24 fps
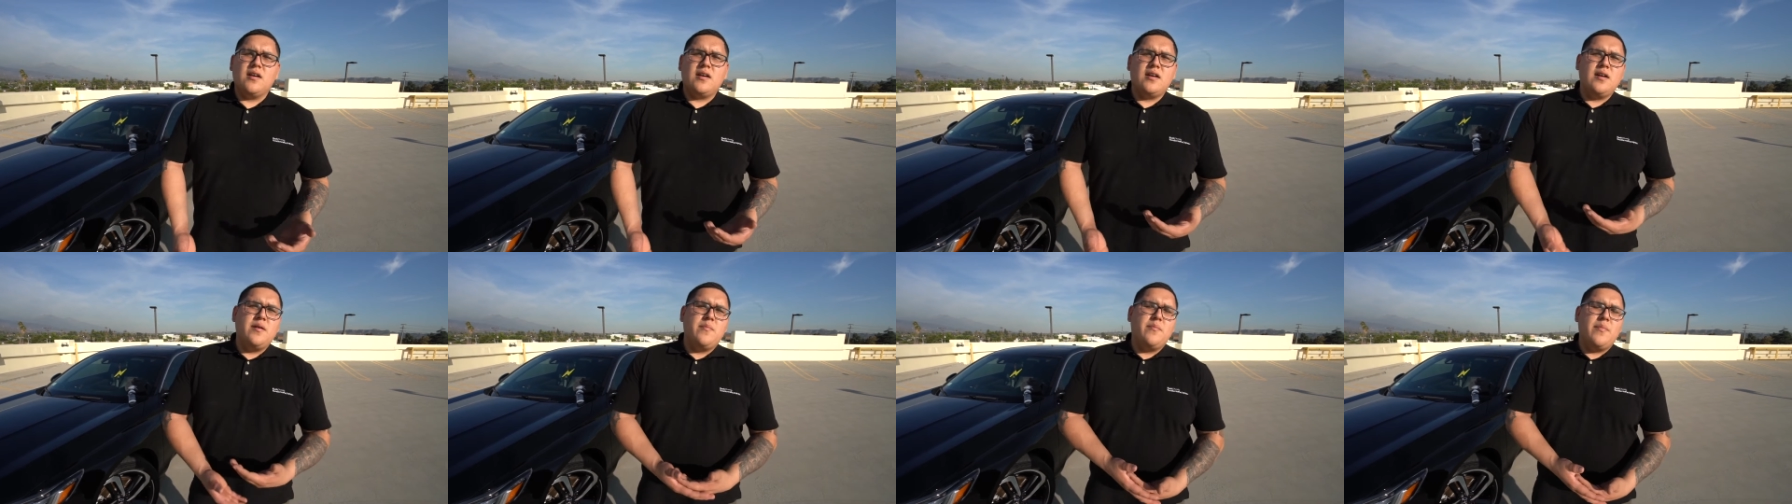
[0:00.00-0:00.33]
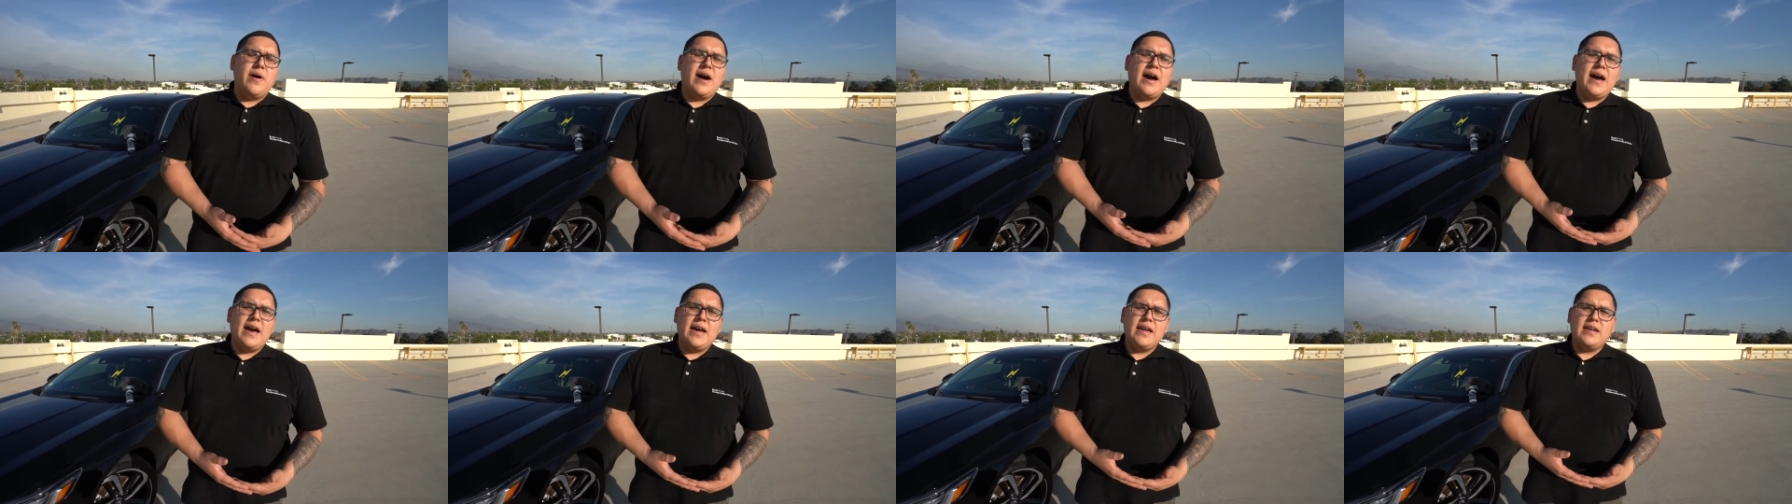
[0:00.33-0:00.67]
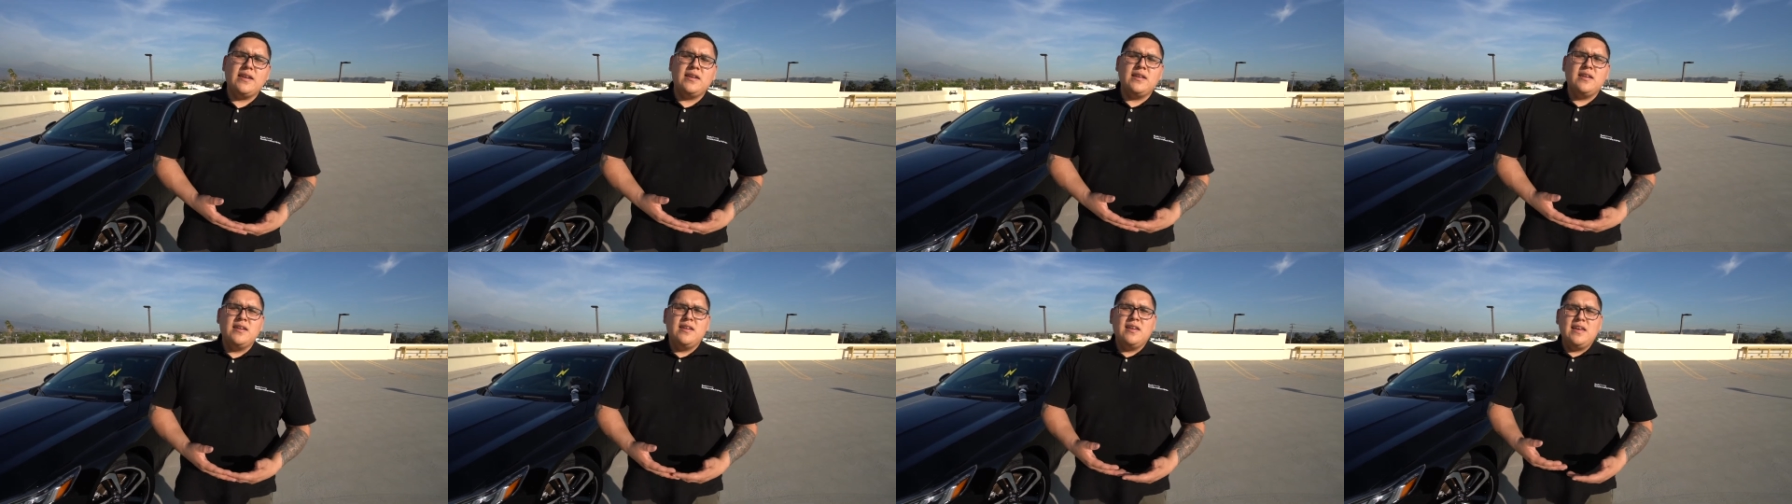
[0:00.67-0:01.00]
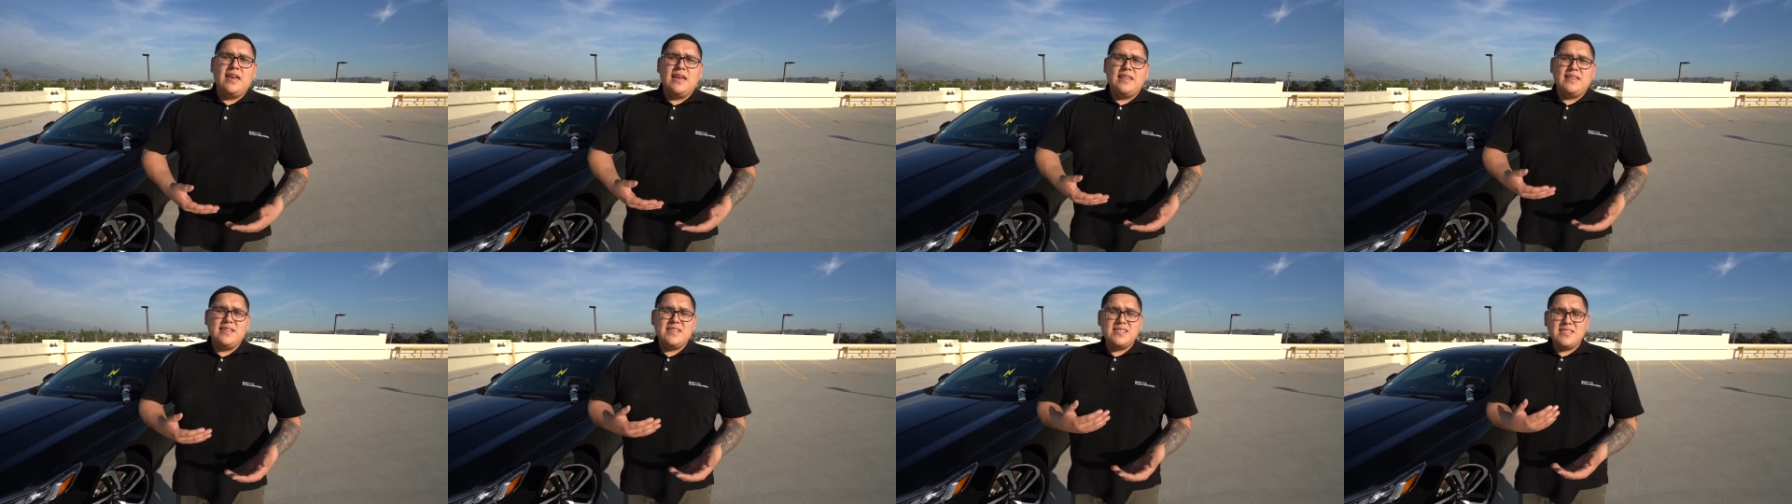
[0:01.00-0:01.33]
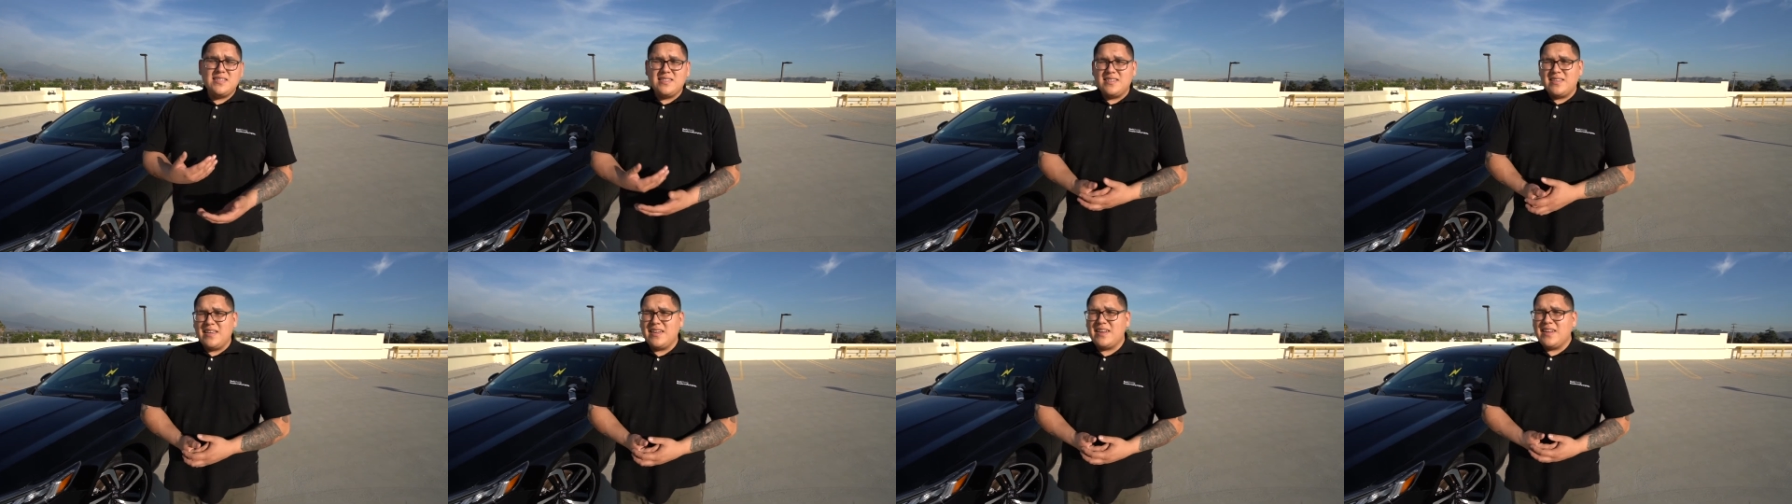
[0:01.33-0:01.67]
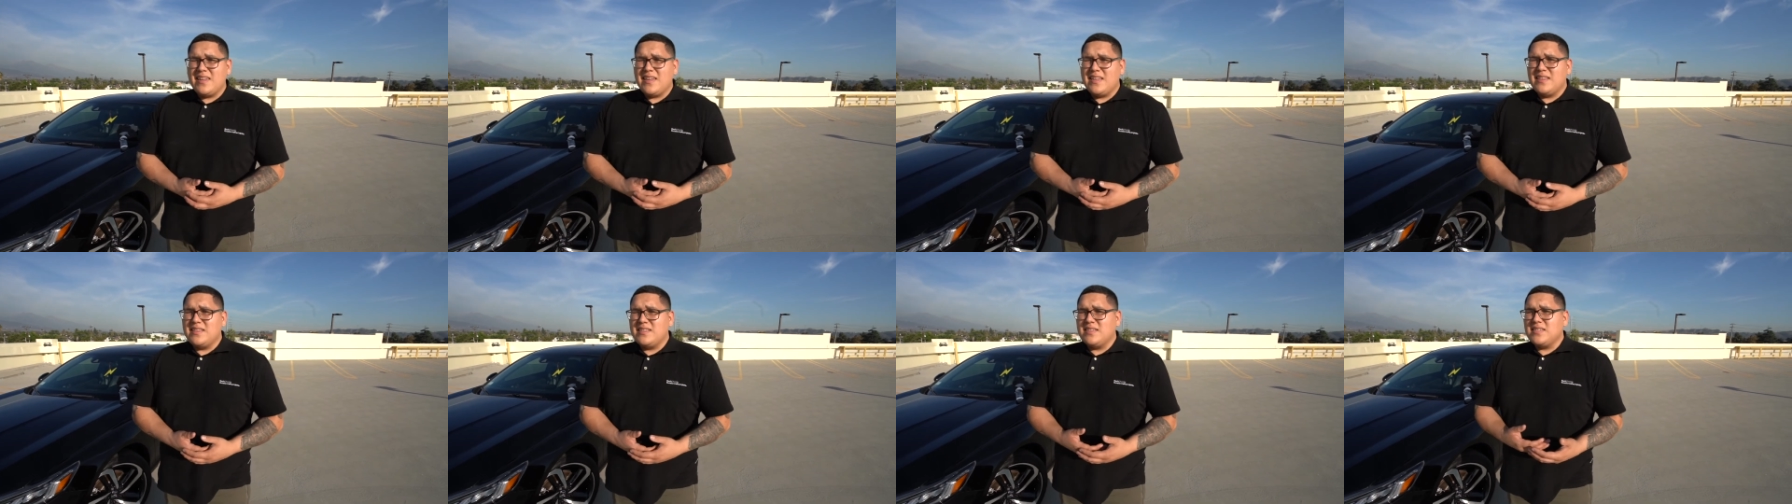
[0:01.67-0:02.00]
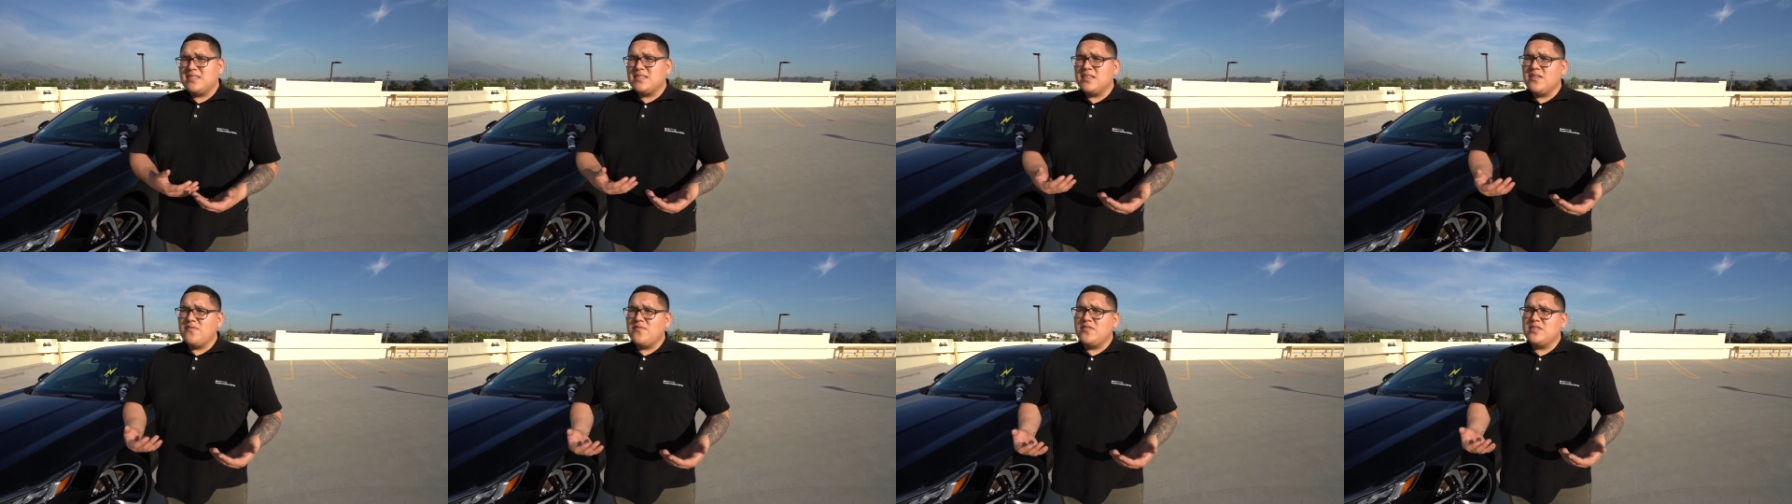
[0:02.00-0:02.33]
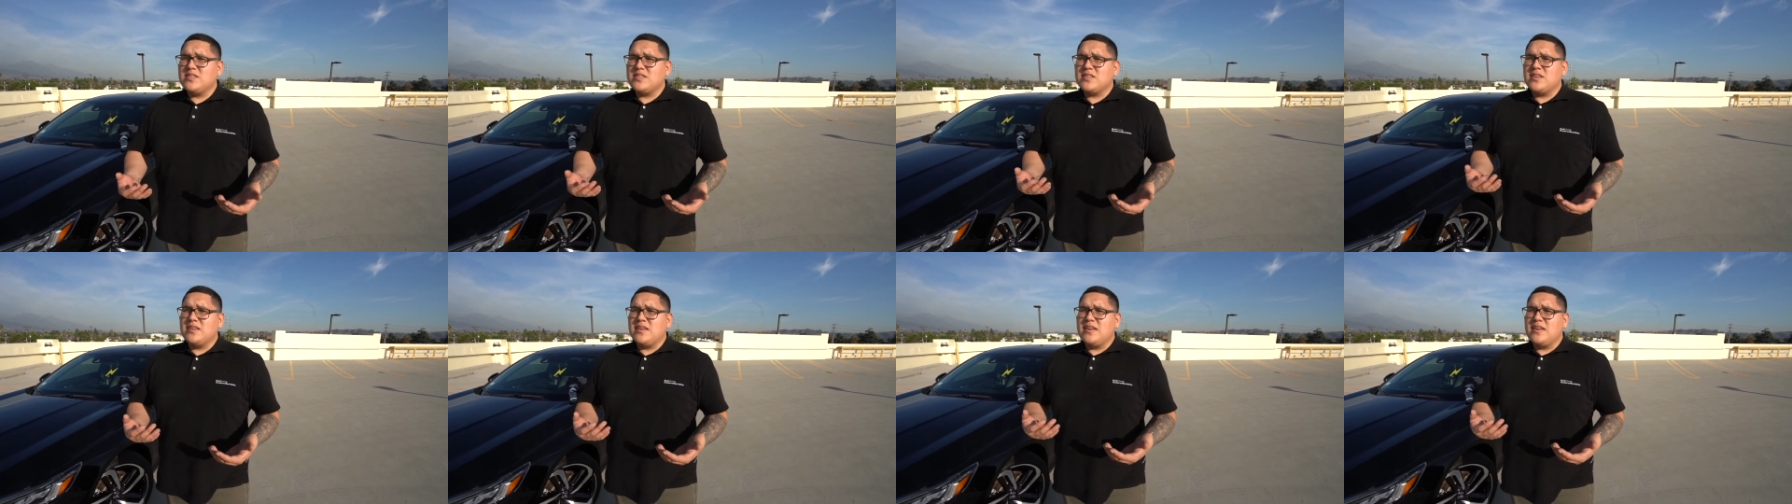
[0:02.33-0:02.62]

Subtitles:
combined, and this, yet again, this stuff is